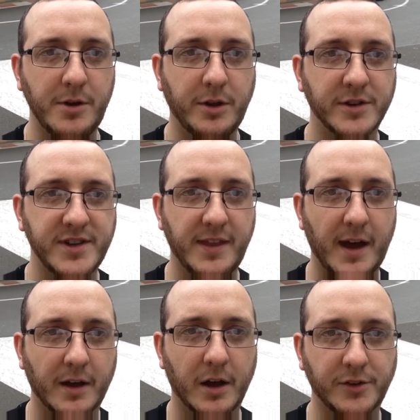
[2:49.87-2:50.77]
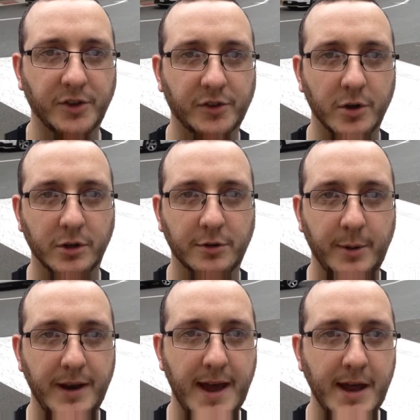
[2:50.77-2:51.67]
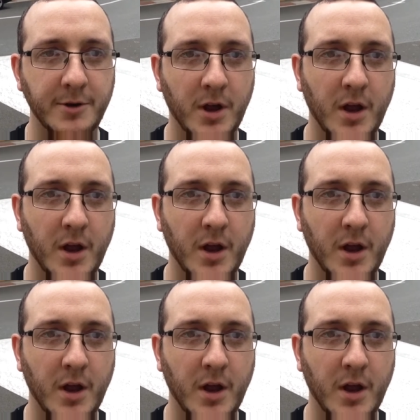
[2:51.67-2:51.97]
You can see that car's just going through it now.